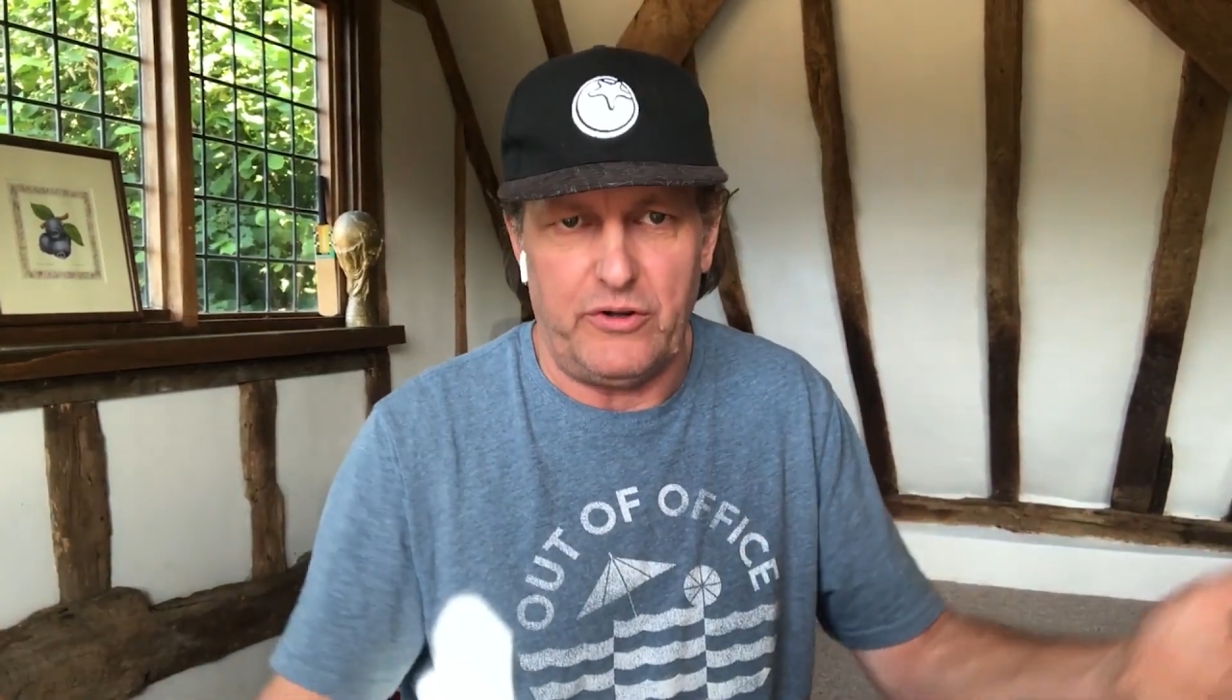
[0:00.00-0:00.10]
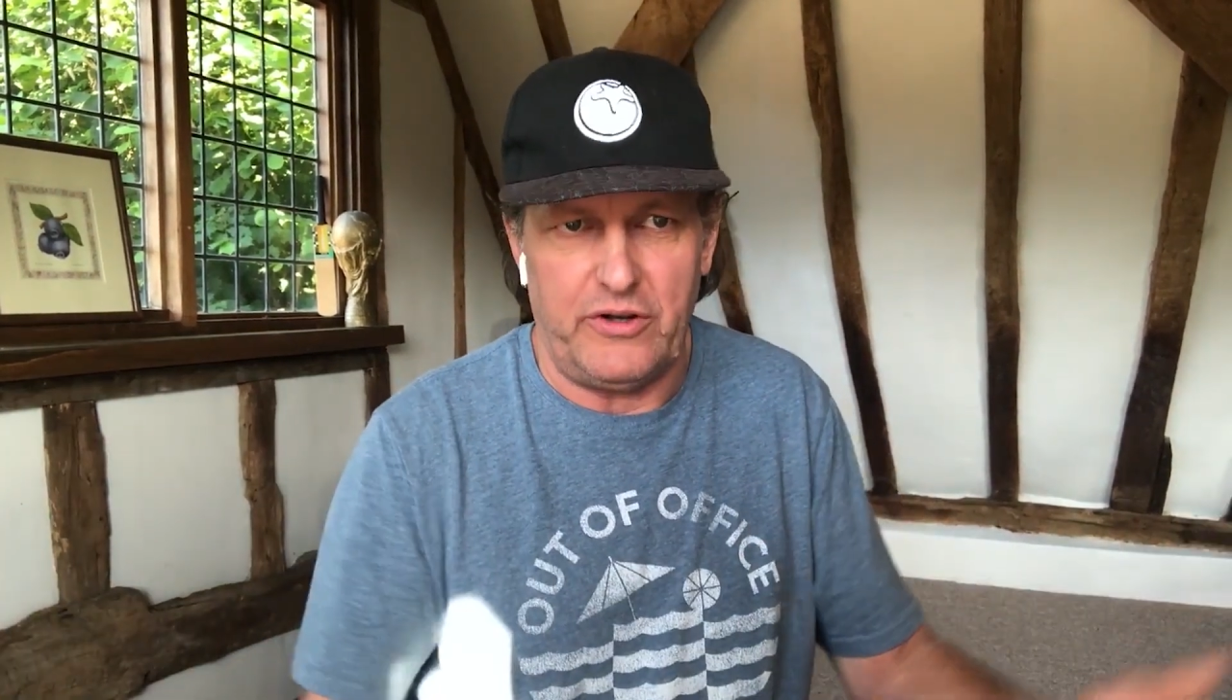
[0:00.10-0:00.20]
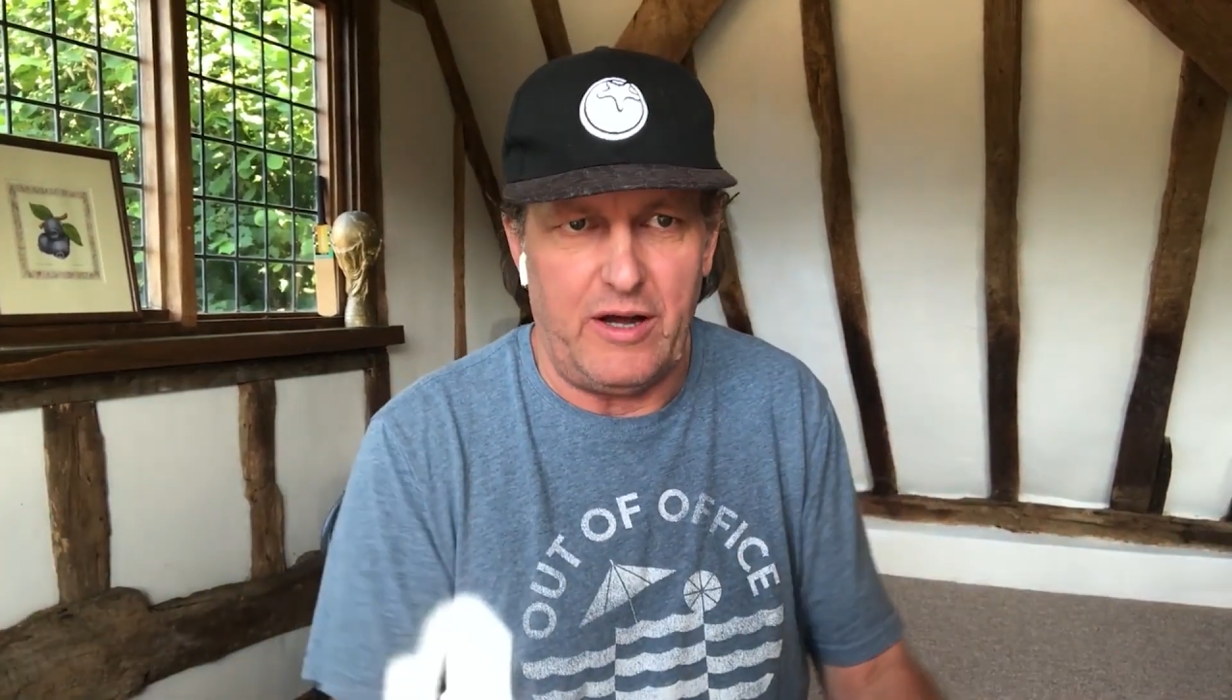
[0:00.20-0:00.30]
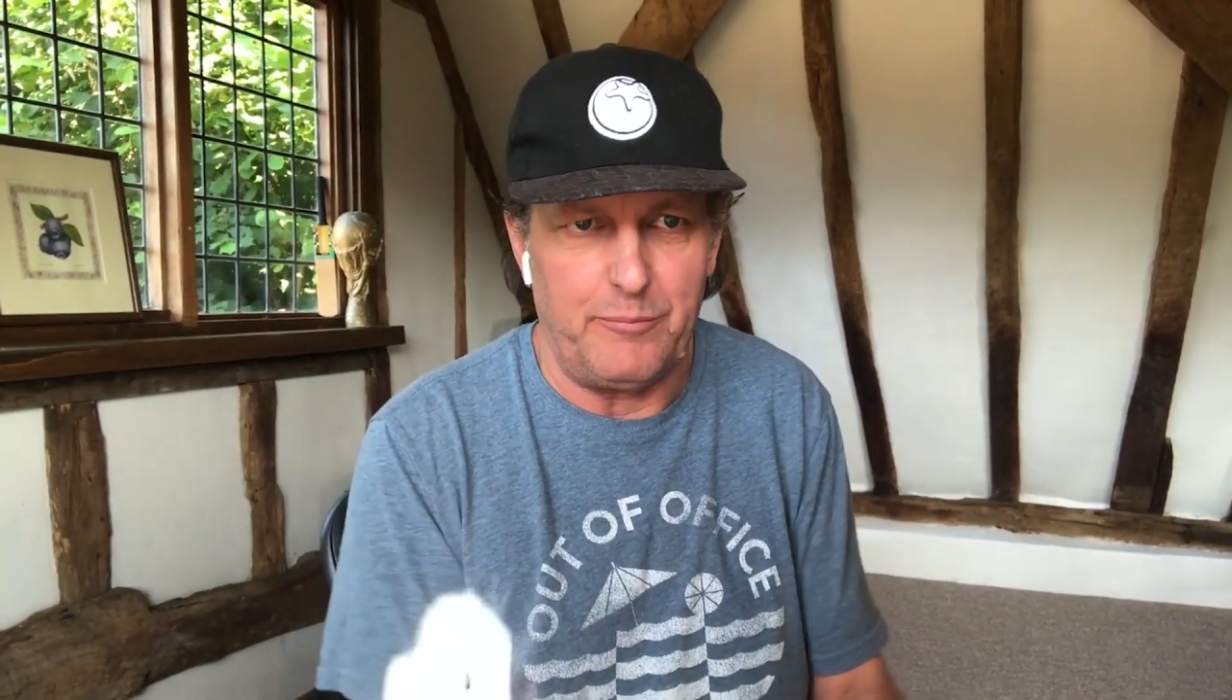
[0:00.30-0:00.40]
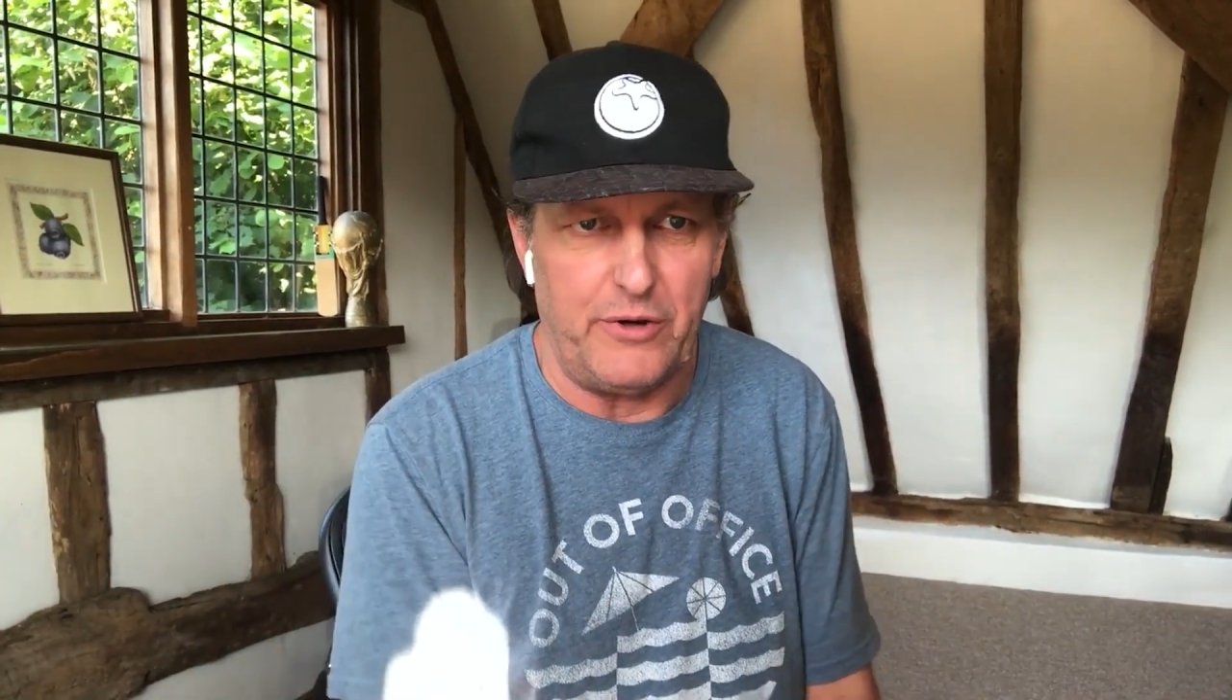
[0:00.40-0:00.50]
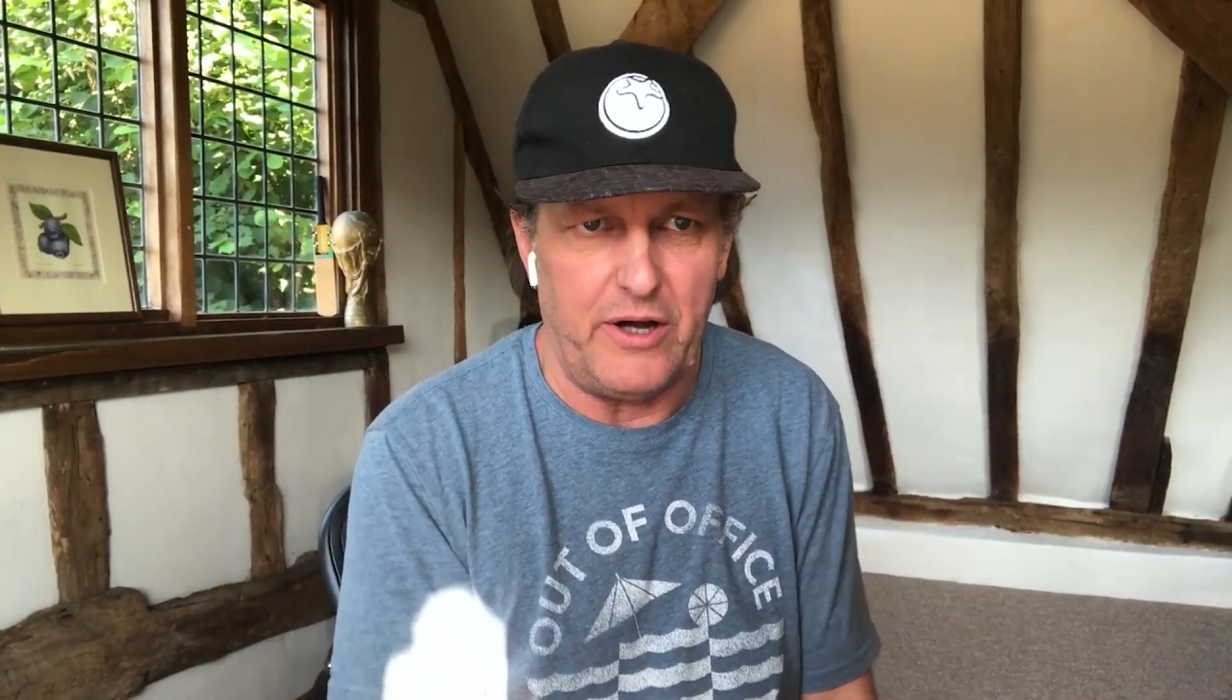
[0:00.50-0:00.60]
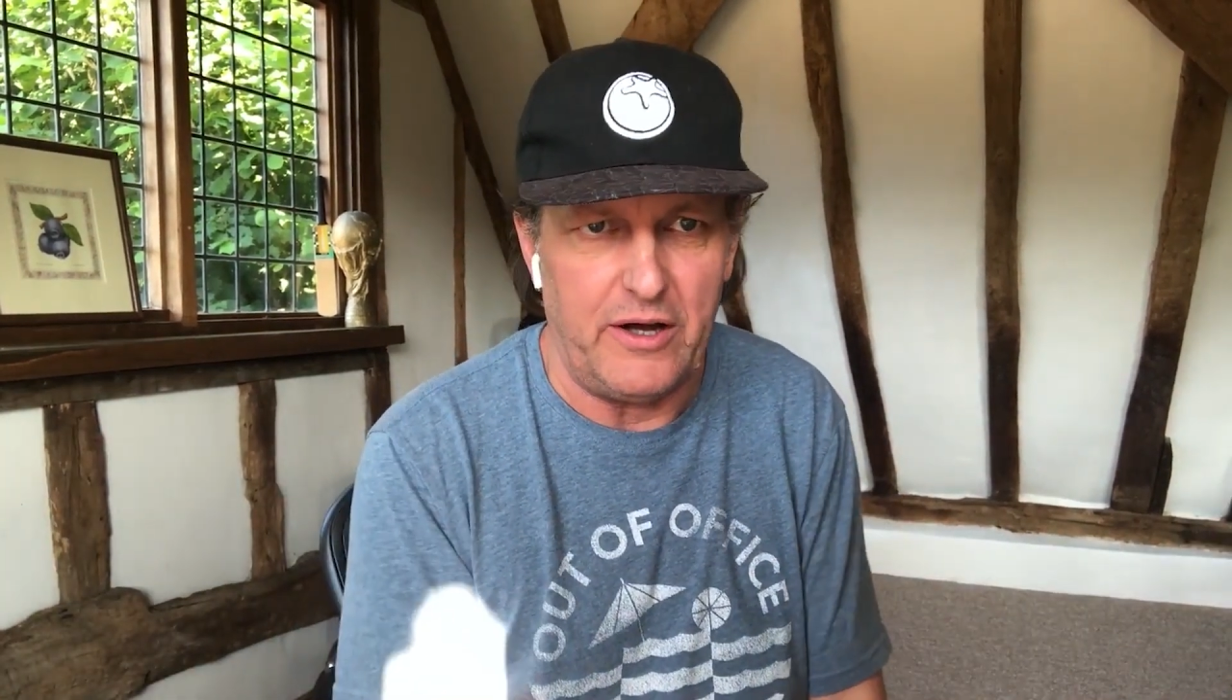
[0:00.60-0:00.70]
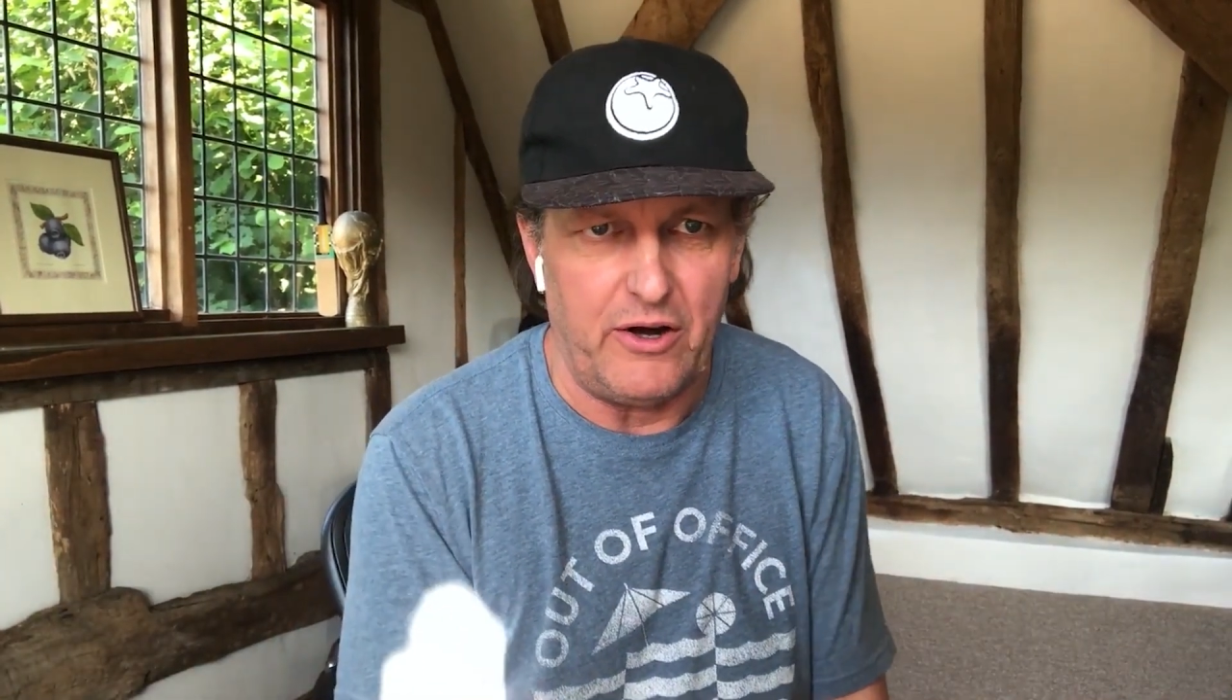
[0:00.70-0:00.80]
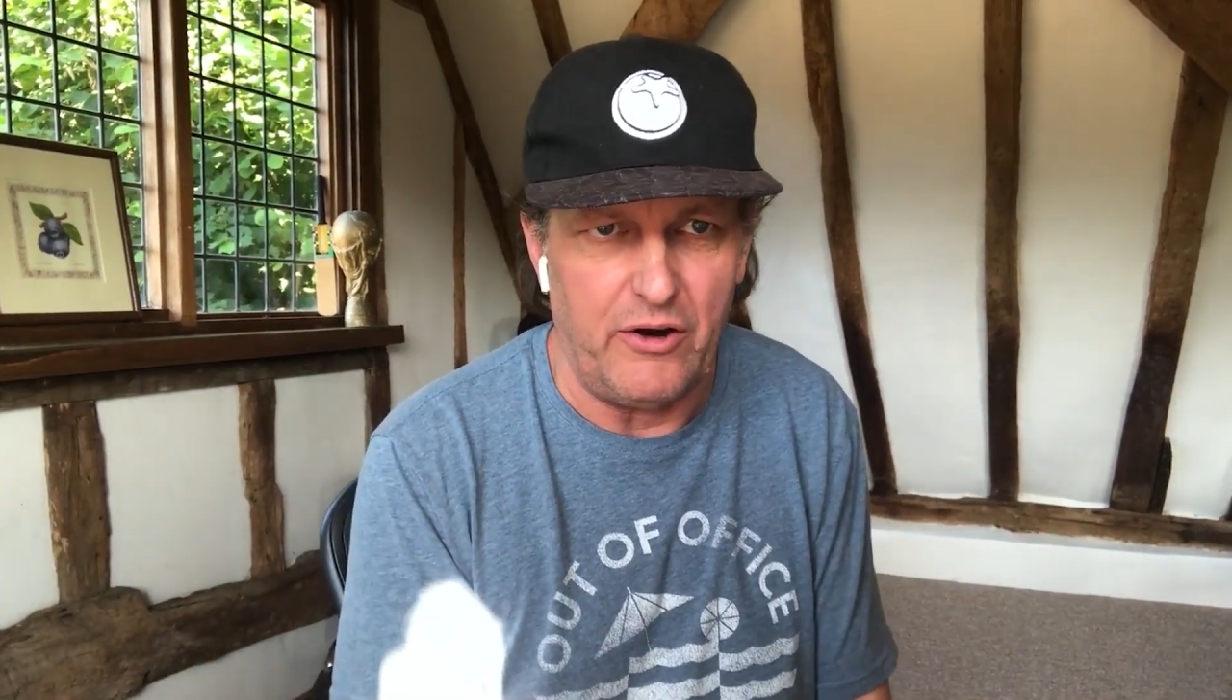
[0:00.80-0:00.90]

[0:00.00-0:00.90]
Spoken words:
your number